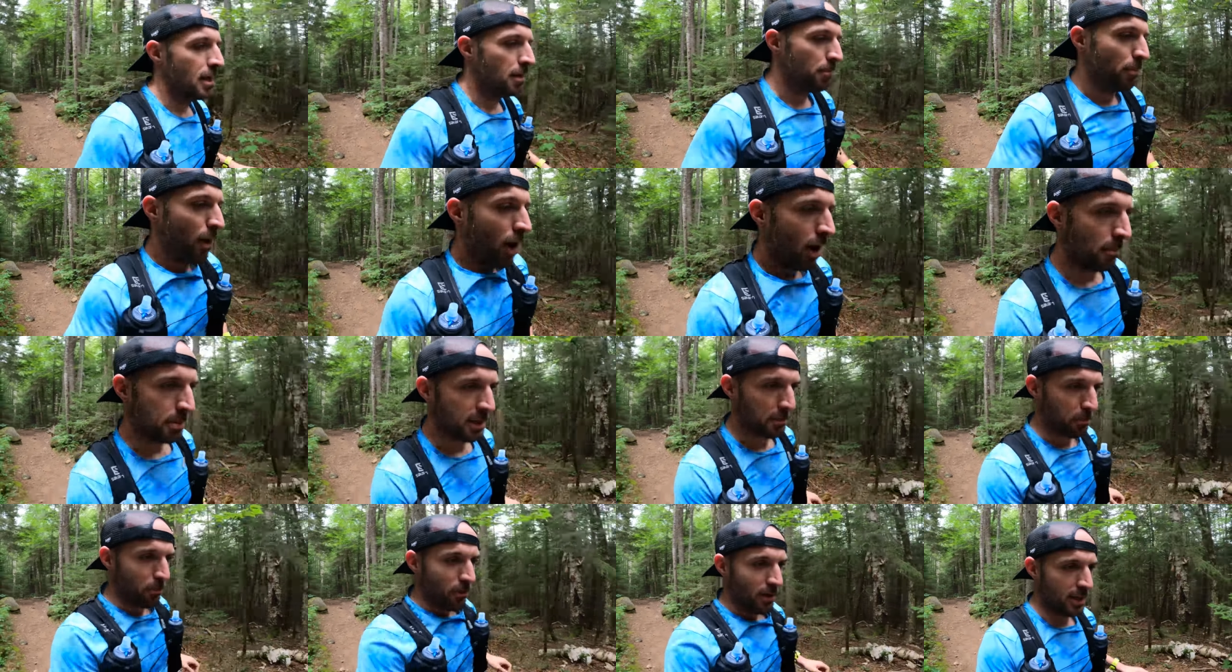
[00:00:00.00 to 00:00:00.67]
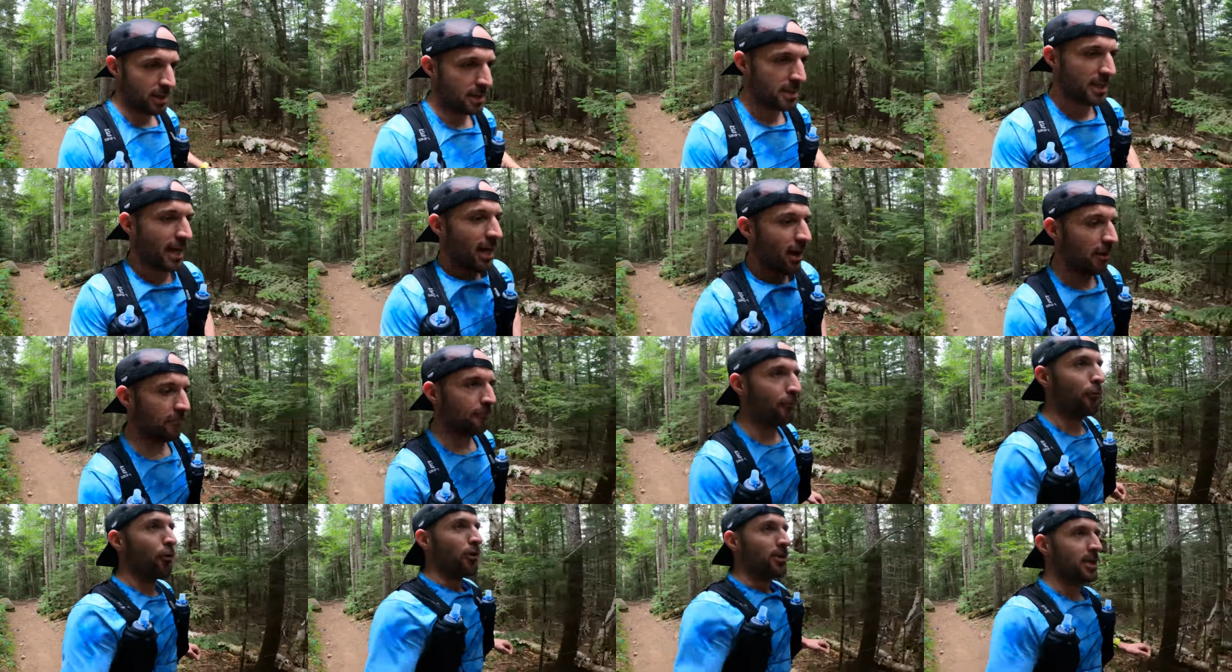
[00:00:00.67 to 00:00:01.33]
Palm Springs,
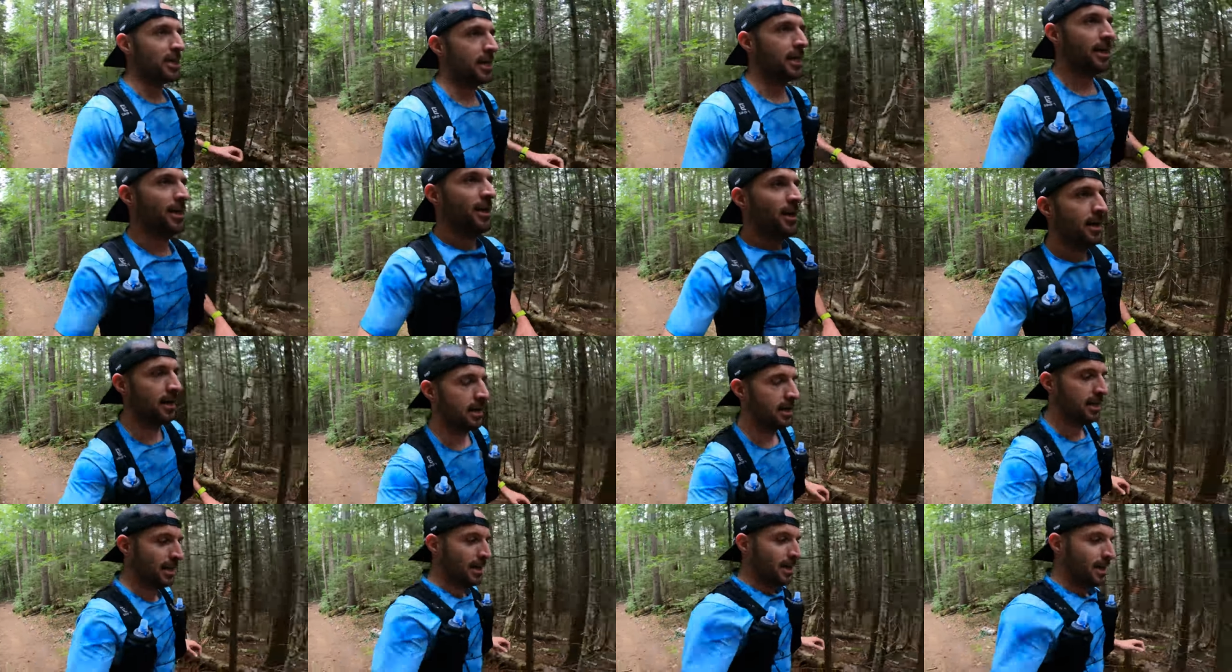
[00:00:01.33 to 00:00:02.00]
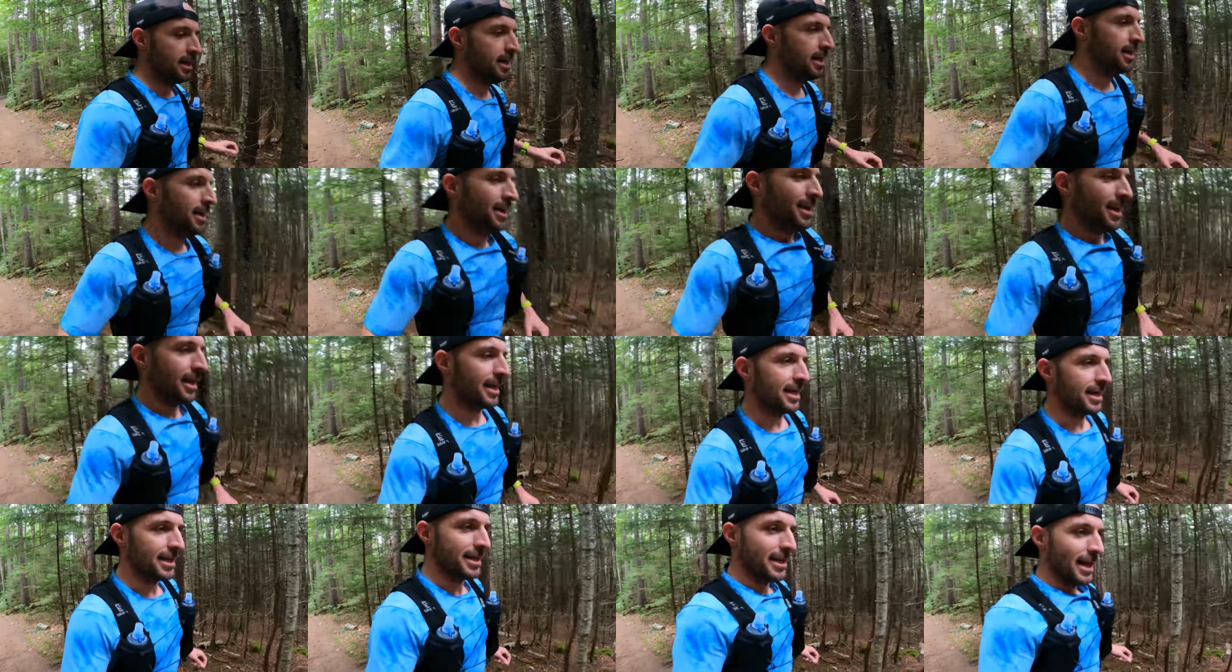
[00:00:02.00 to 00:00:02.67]
California,
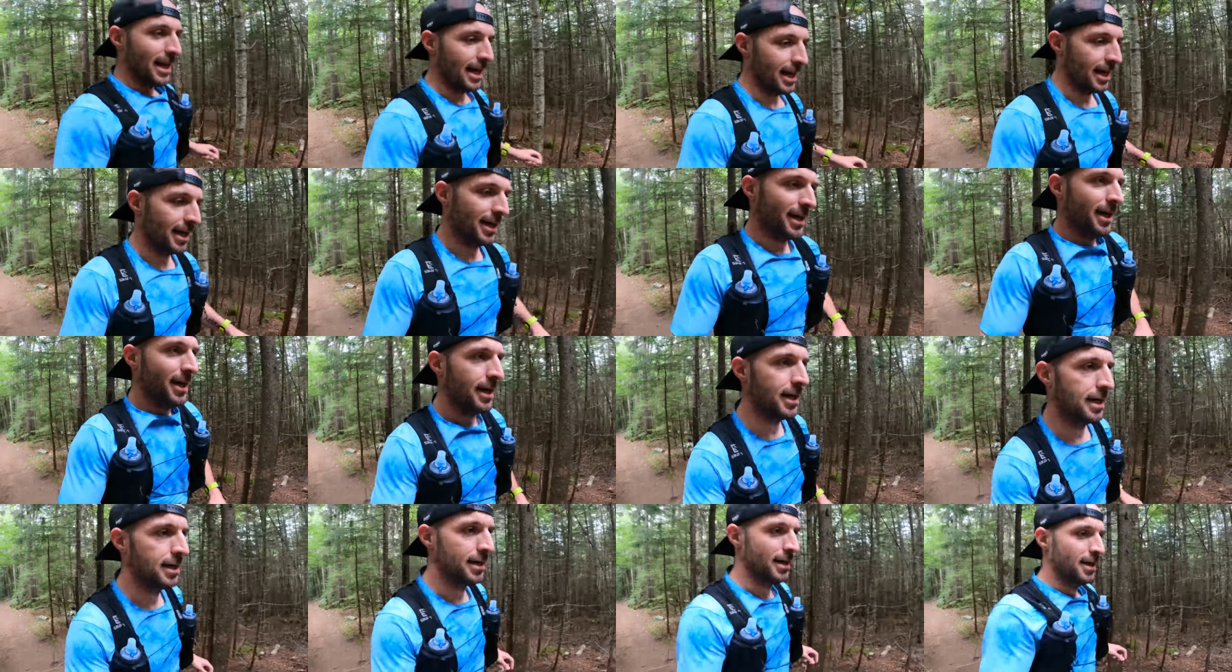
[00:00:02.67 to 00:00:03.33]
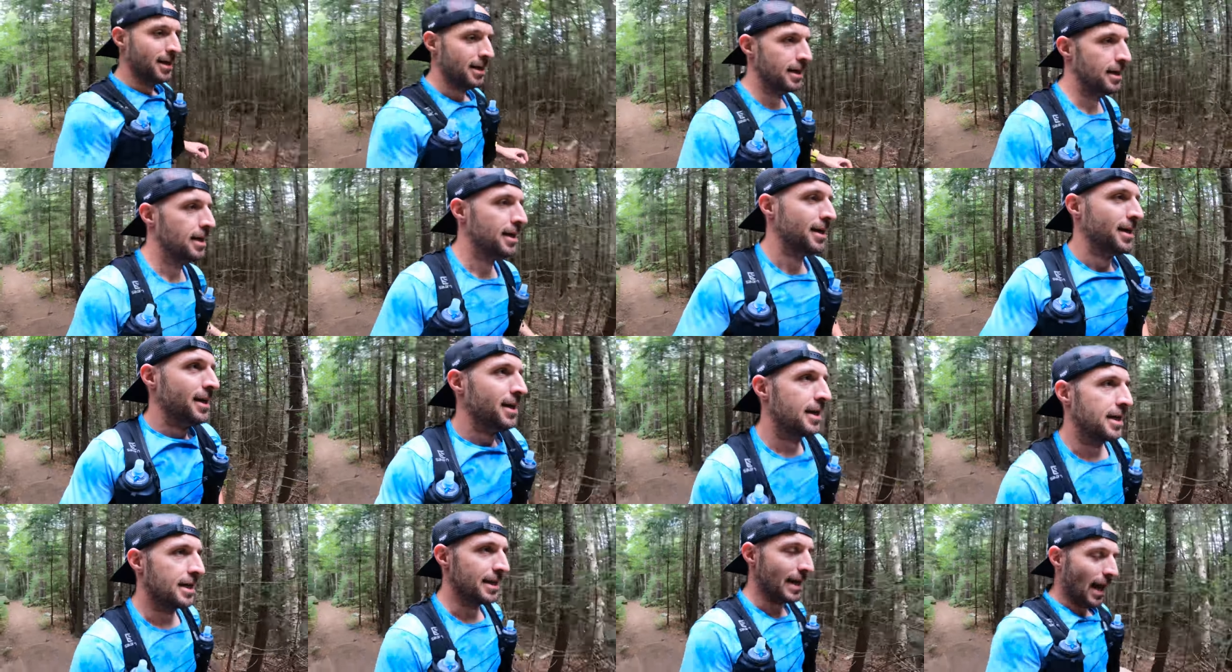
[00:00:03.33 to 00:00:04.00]
and uh,
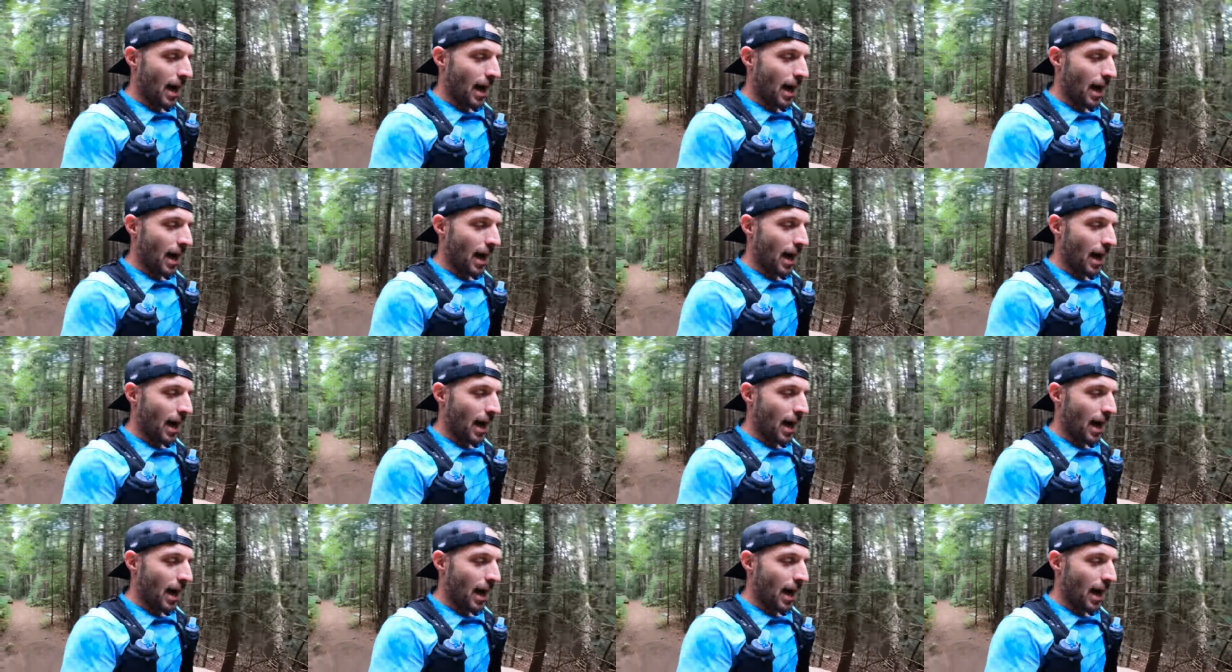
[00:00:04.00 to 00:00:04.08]
in